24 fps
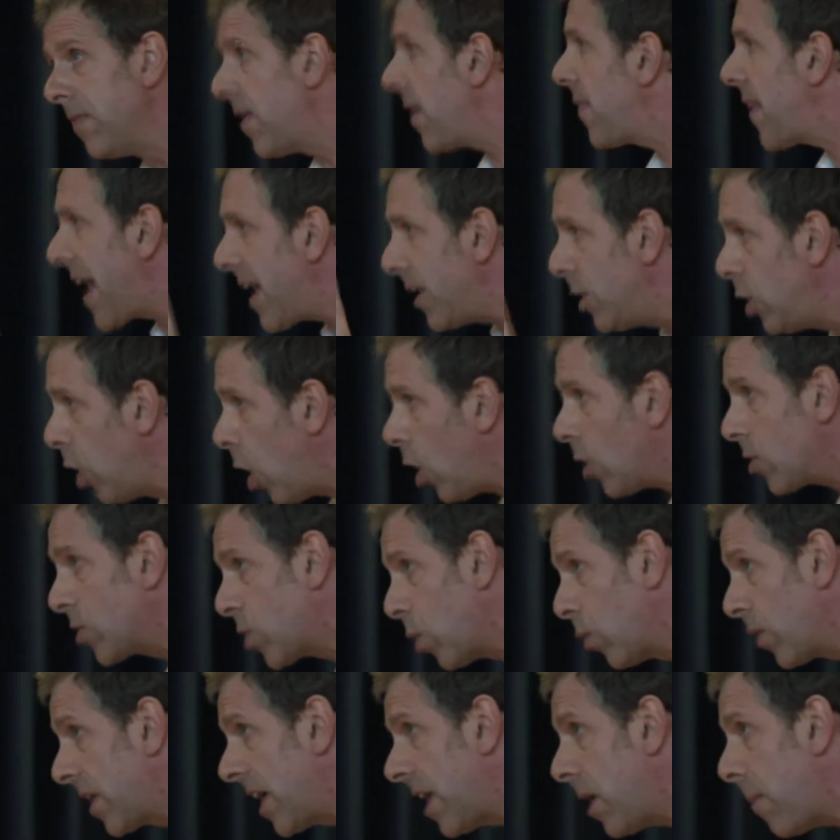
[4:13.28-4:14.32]
that they're not
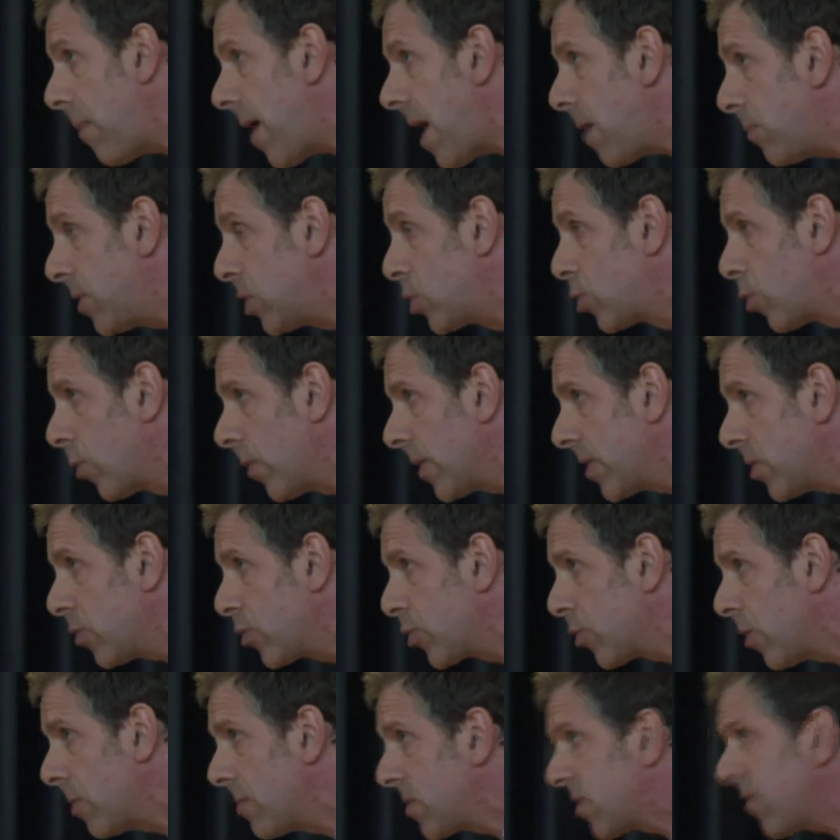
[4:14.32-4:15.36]
talking about withdrawing the
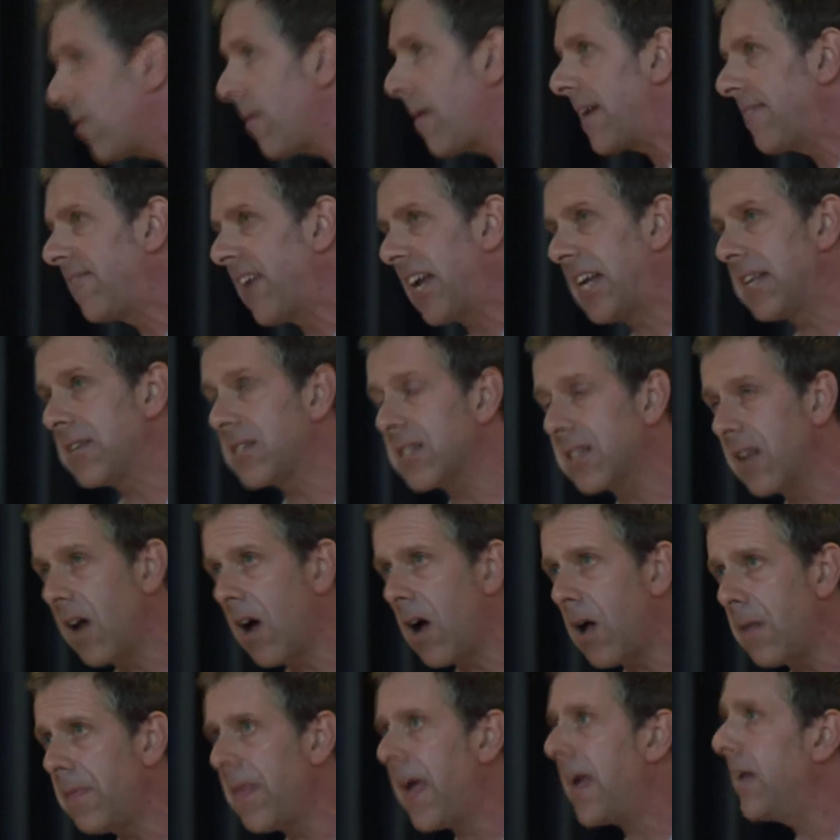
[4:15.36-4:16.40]
troops from
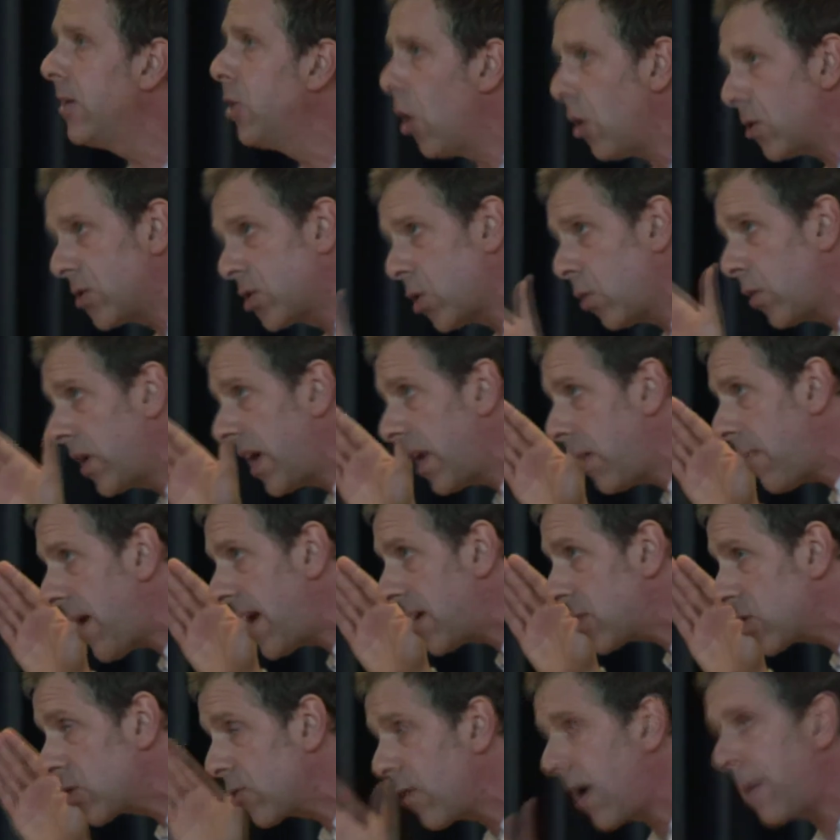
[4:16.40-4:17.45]
Afghanistan, they're not talking
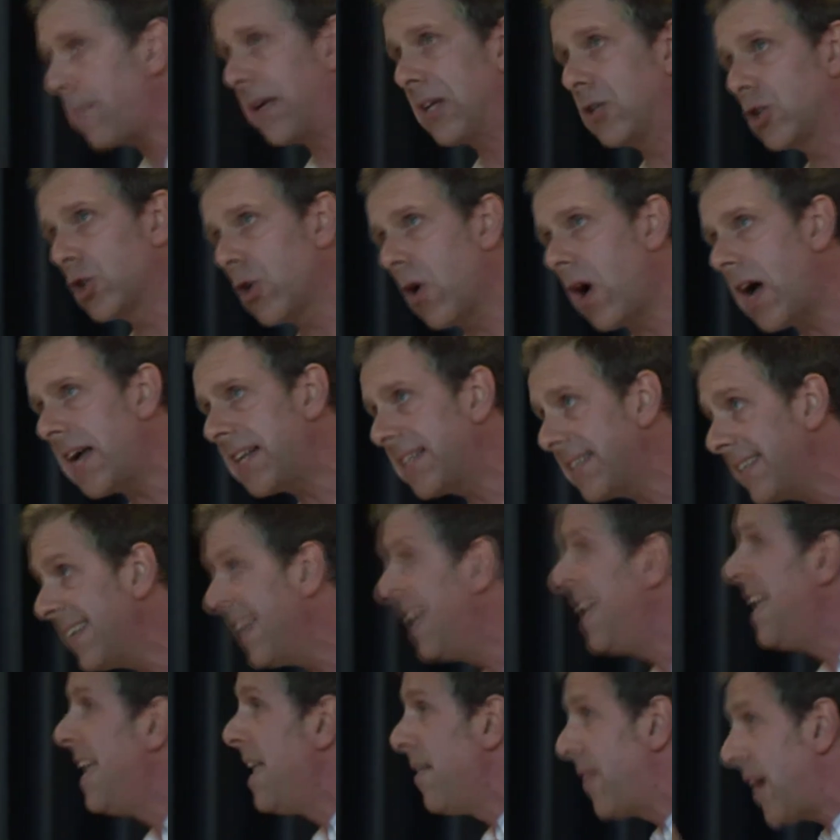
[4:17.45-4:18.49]
about scrapping
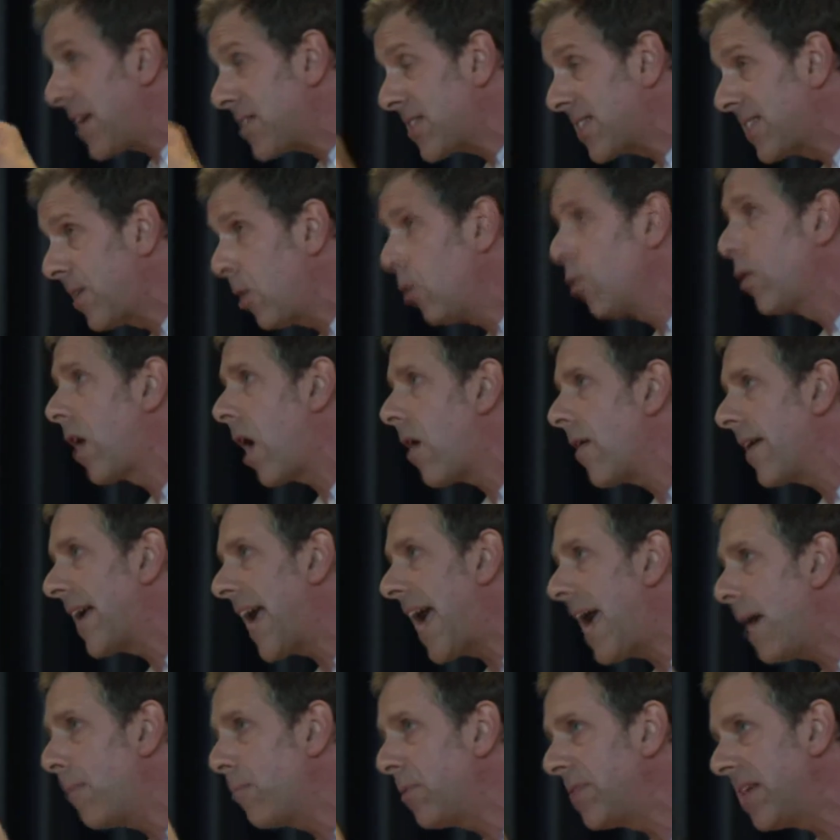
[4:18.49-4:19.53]
Trident, they're still going
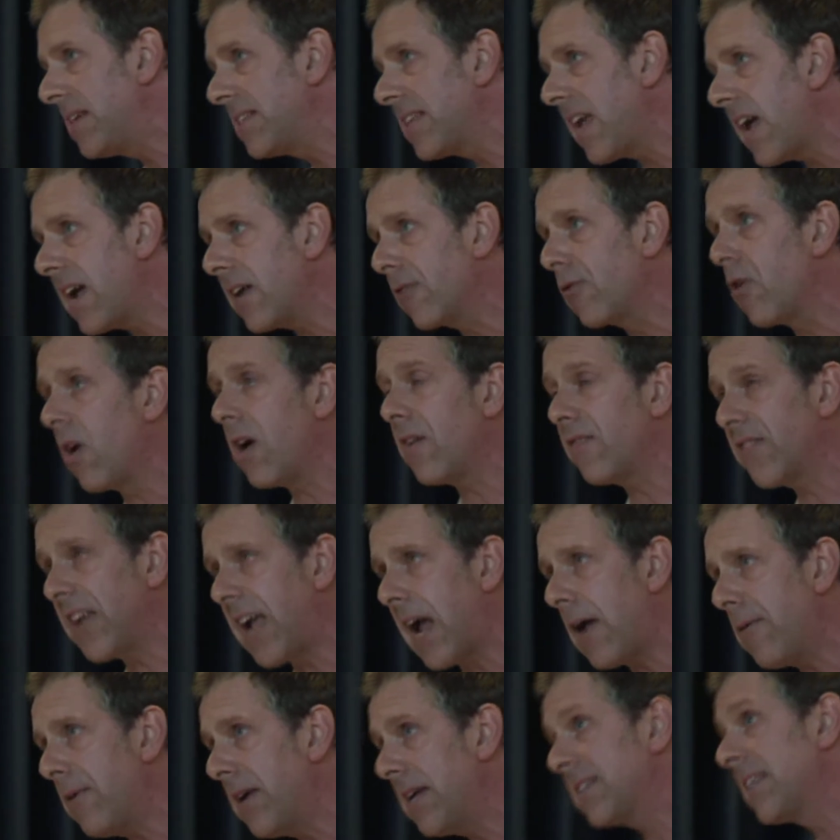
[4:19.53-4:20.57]
ahead with these aircraft
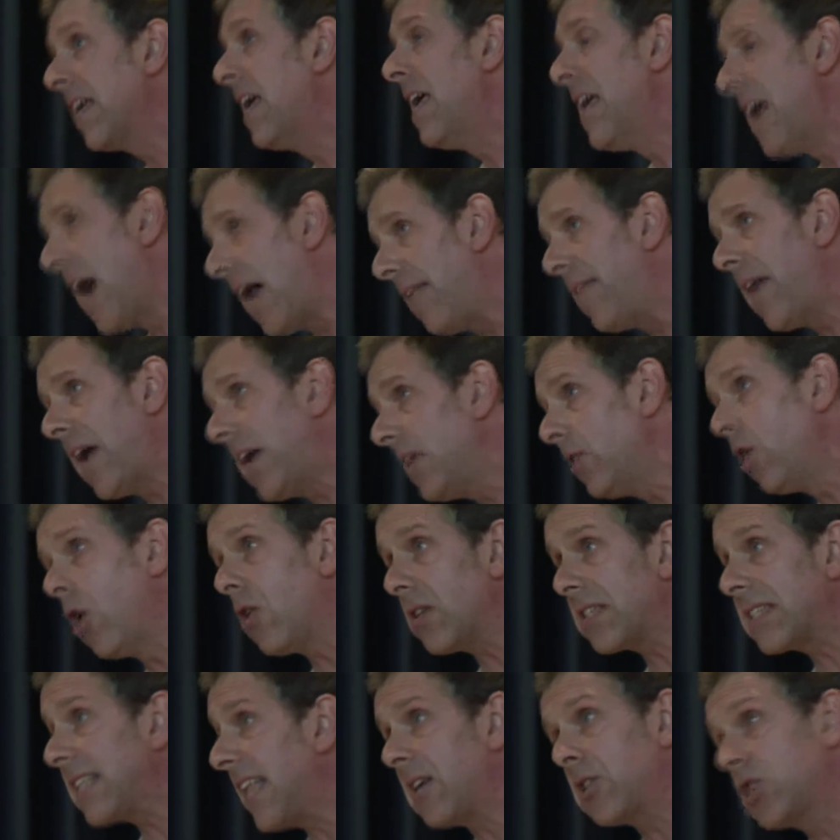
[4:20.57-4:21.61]
carriers, and they're
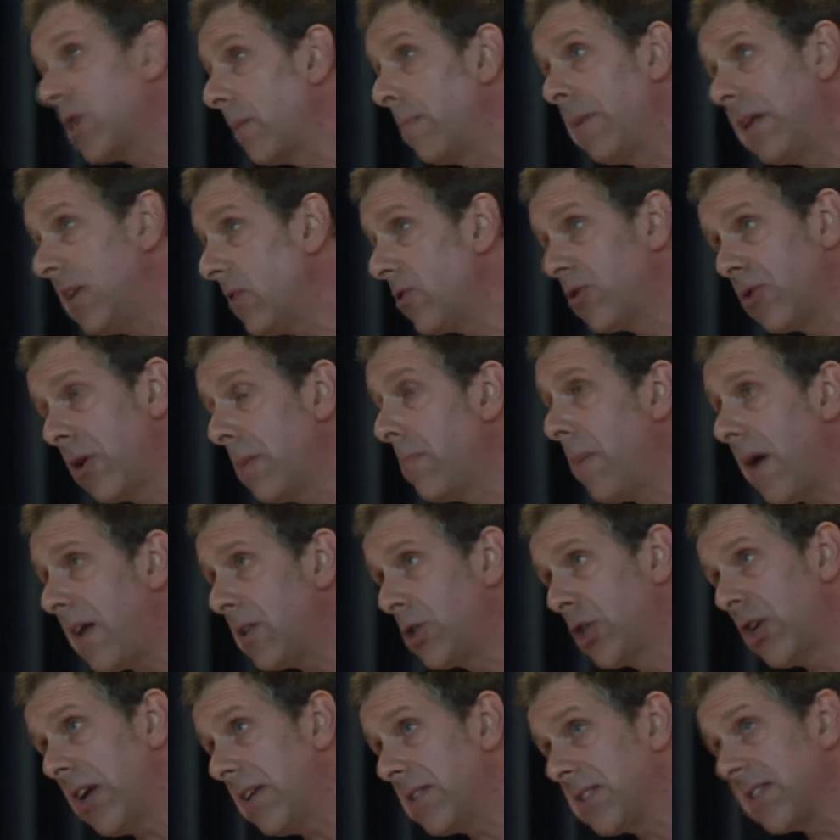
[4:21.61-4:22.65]
not slashing military
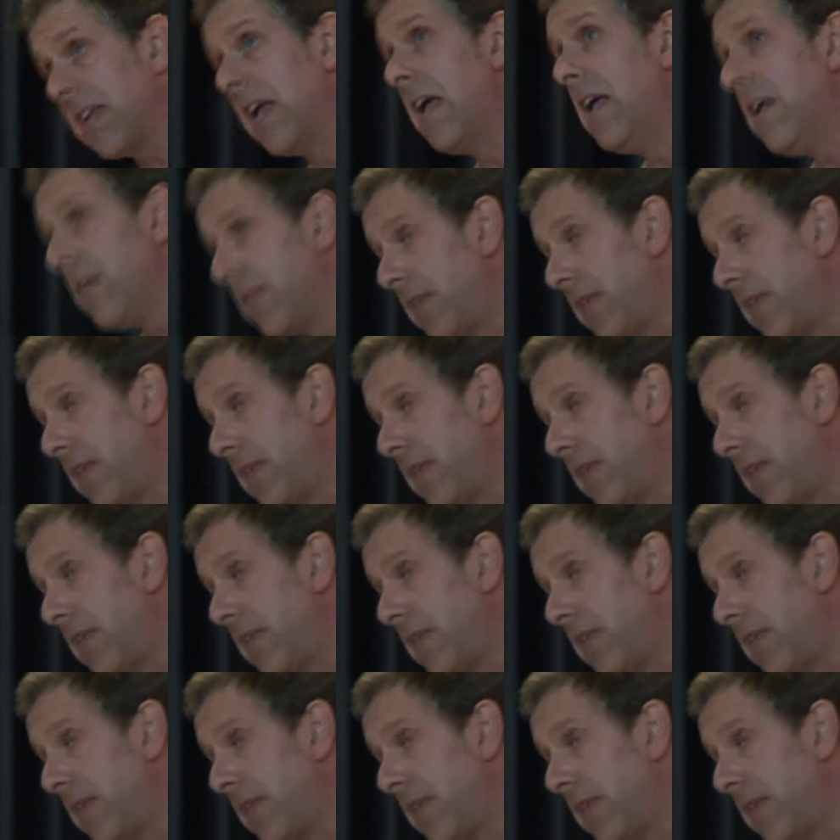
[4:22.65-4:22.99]
budgets.